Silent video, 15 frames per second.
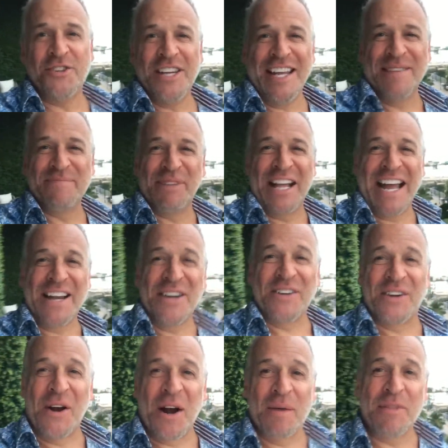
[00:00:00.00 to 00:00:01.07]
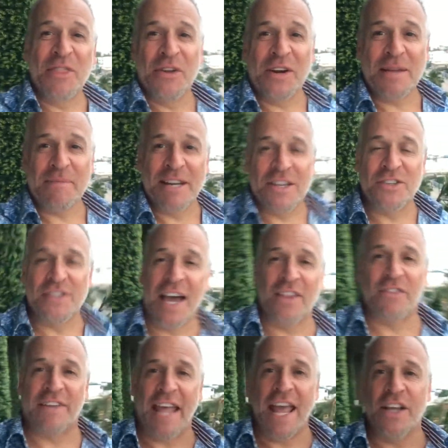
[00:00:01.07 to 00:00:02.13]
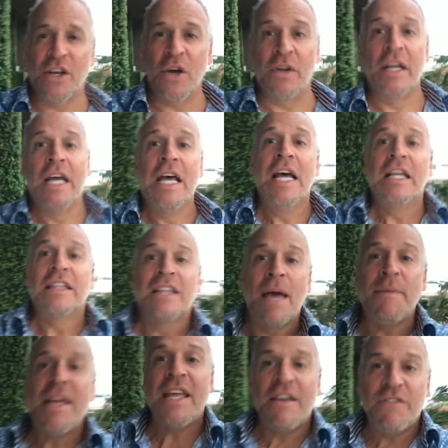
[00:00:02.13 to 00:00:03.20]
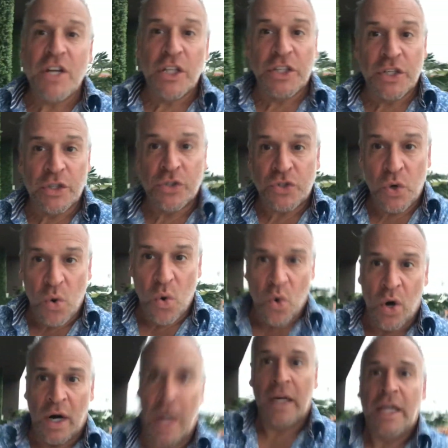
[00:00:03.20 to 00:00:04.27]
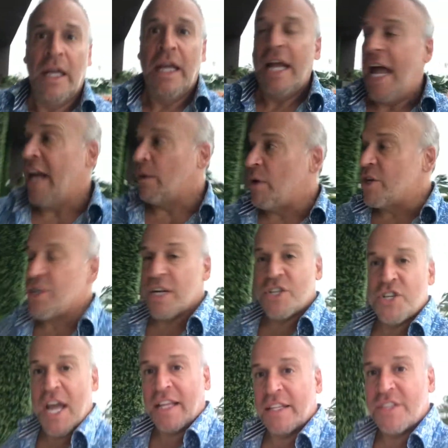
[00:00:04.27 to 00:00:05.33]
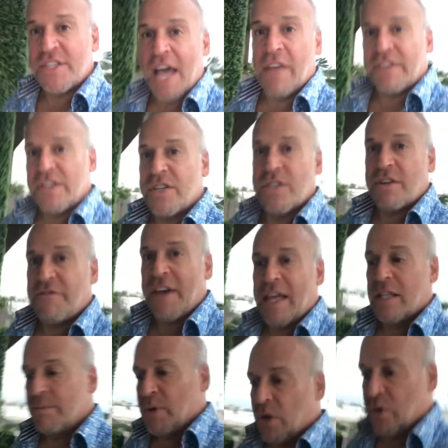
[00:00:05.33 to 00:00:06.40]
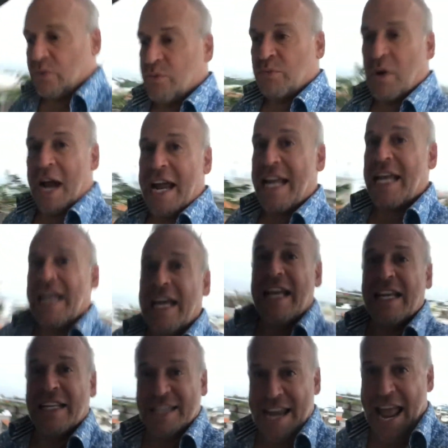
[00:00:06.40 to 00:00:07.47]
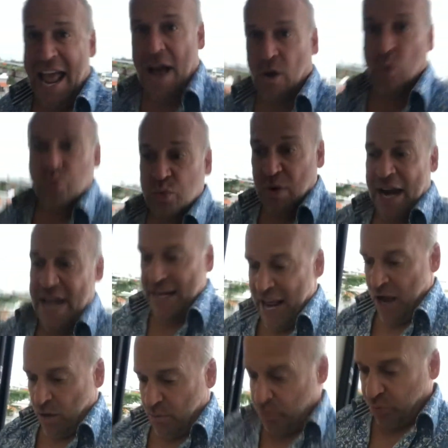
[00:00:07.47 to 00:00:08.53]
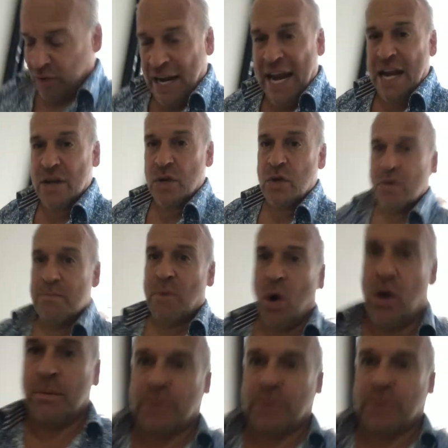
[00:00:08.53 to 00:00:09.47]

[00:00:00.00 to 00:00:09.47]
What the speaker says: in Playa del Carmen, 30 minutes south of Cancun. Let me give you a little tour, and I want you to check this out. This is available right now, Brand new marble